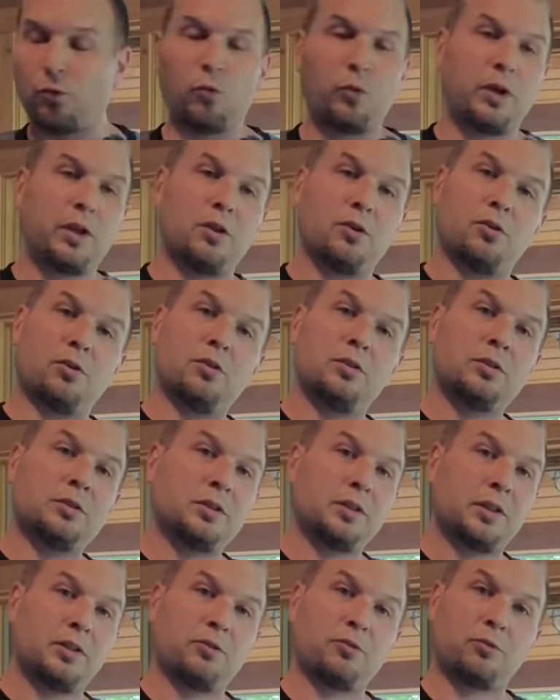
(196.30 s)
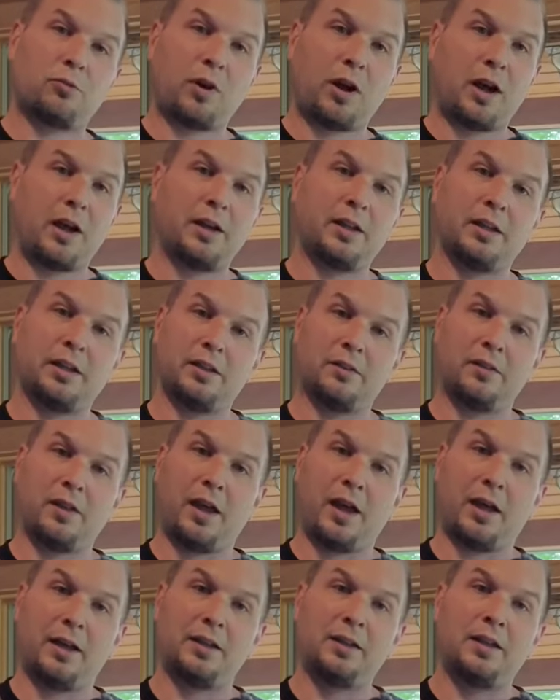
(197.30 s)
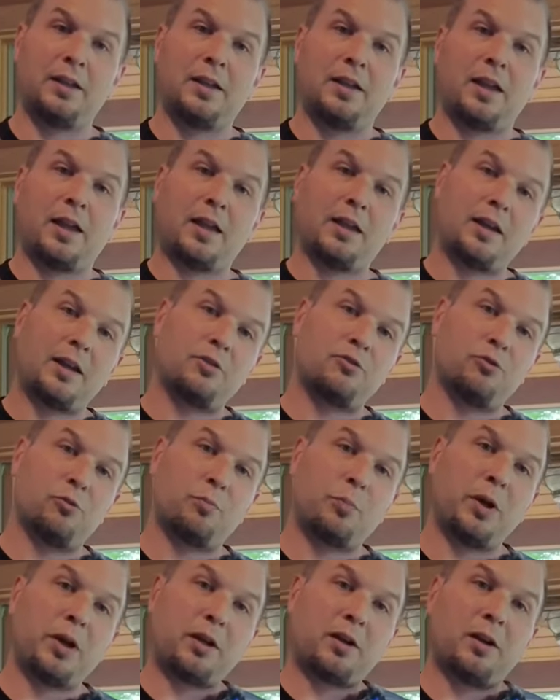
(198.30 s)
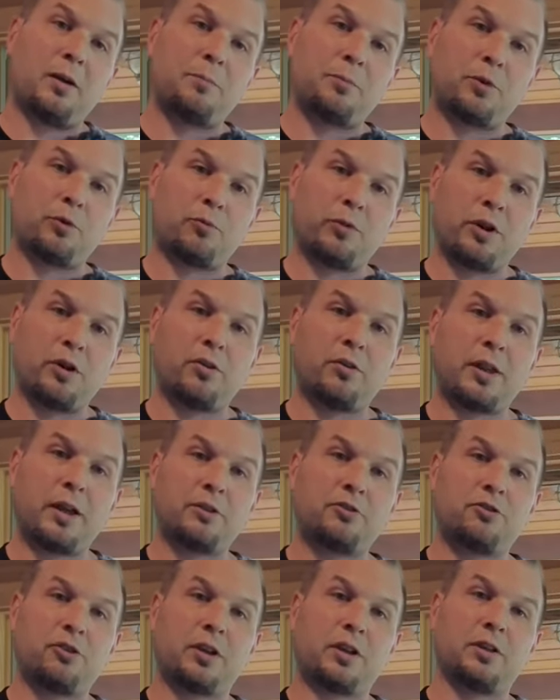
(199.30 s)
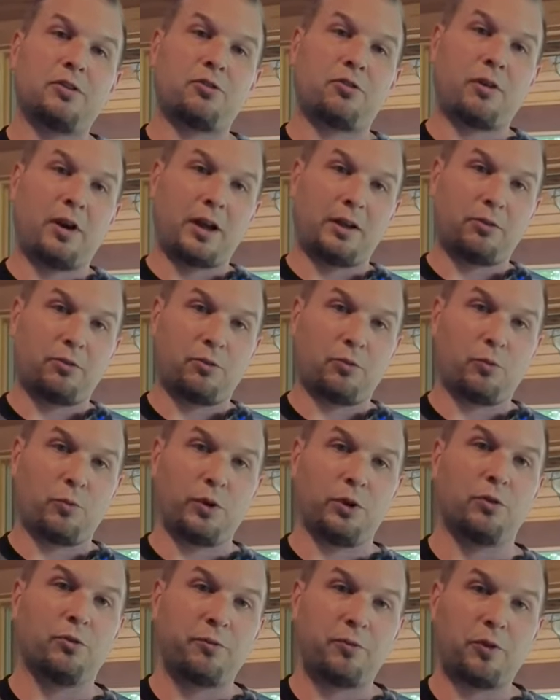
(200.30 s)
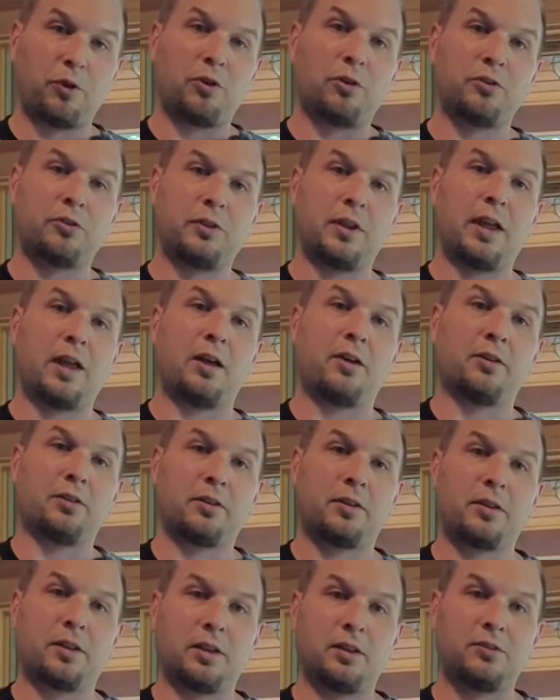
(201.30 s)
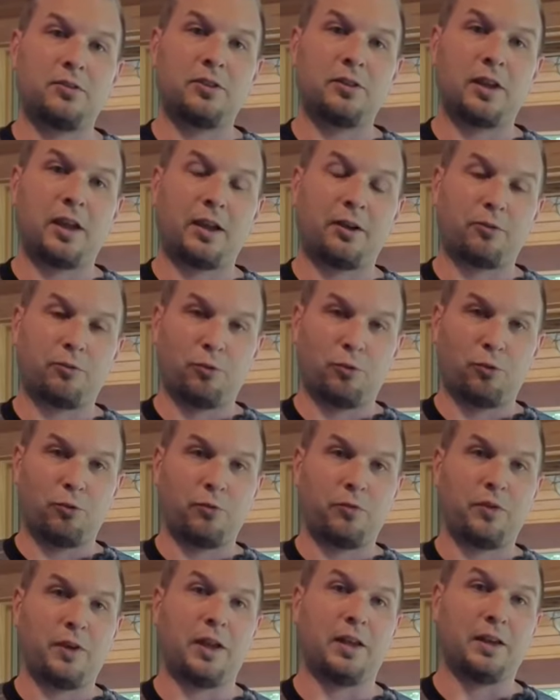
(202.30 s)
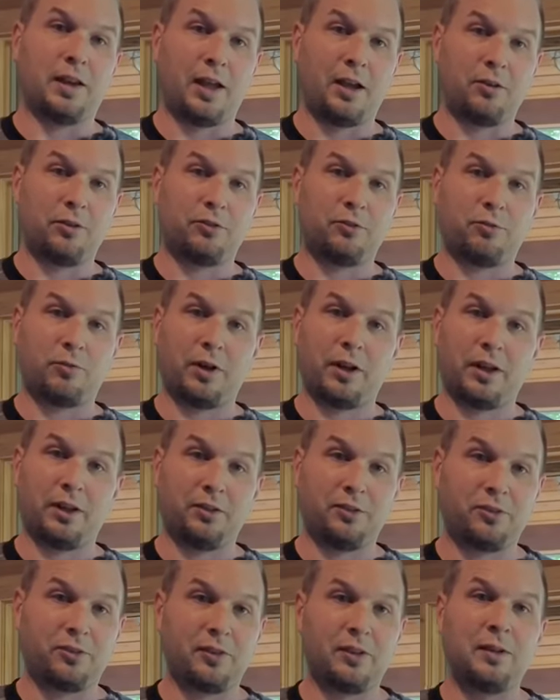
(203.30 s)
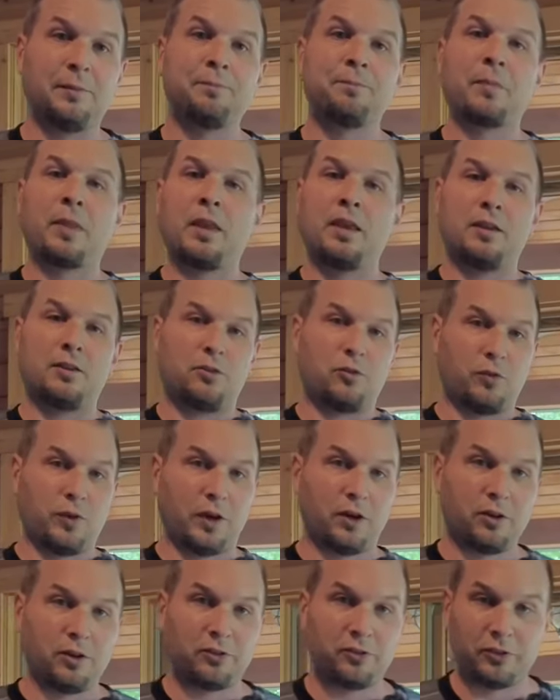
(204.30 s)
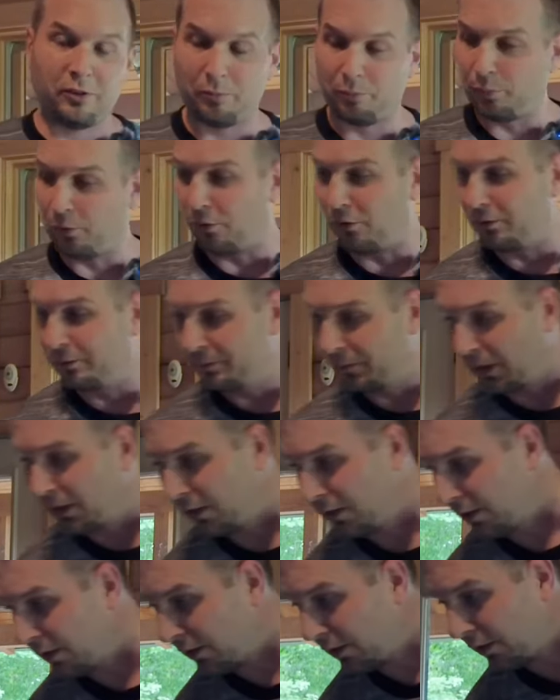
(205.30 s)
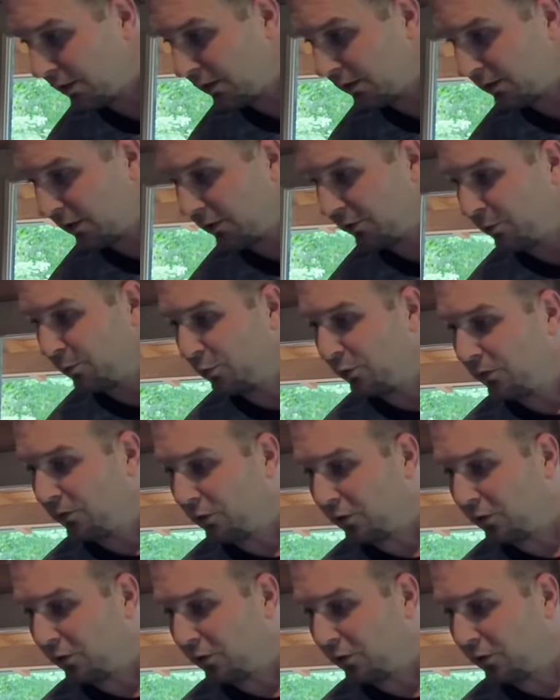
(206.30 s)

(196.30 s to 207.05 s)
wheel is riding in that, and as you pick up the rear of that chicken tractor, the wheel falls down, gets in that groove, and now it's raised. It's very simple. Let's move